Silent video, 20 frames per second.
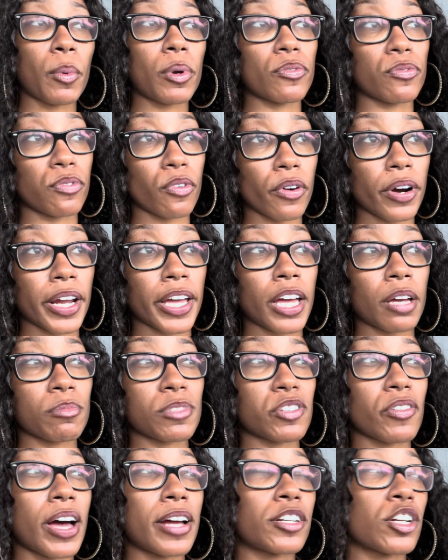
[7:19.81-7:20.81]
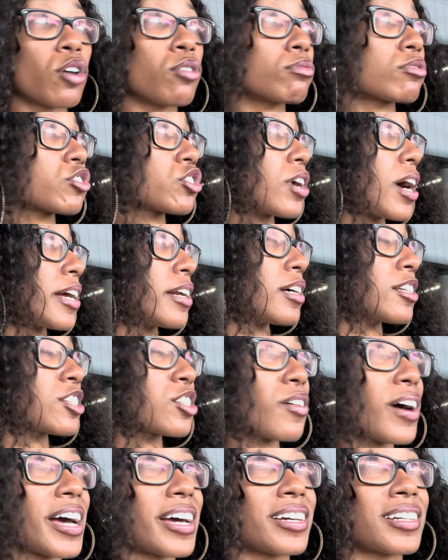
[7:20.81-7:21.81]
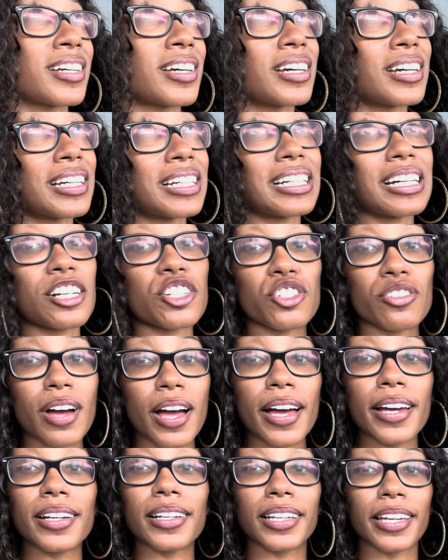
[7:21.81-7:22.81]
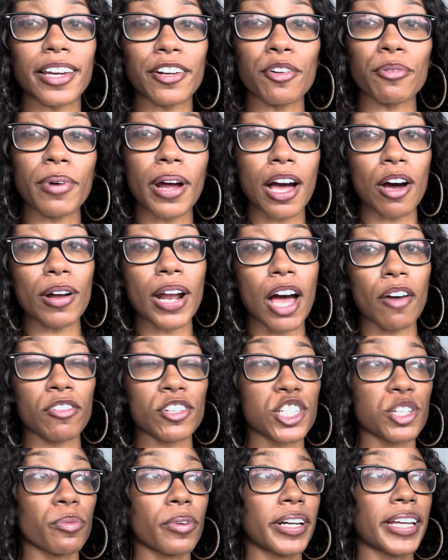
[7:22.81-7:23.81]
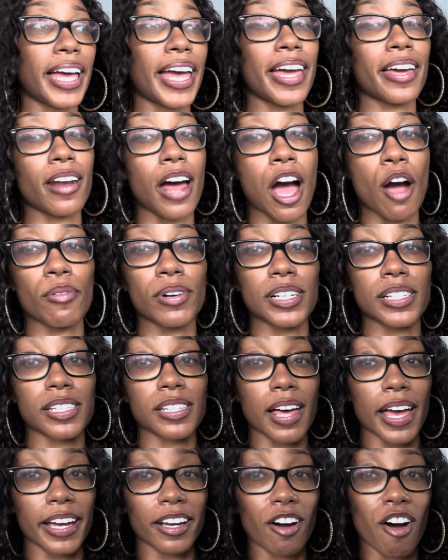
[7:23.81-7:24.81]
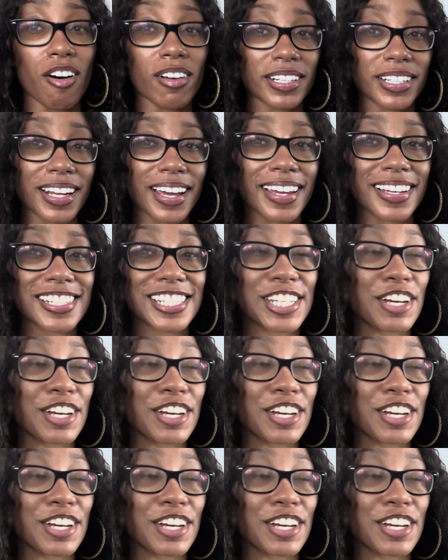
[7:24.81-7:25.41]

and 4 a.m. So I don't try to, so I try to get around having to work 8 hours like all night.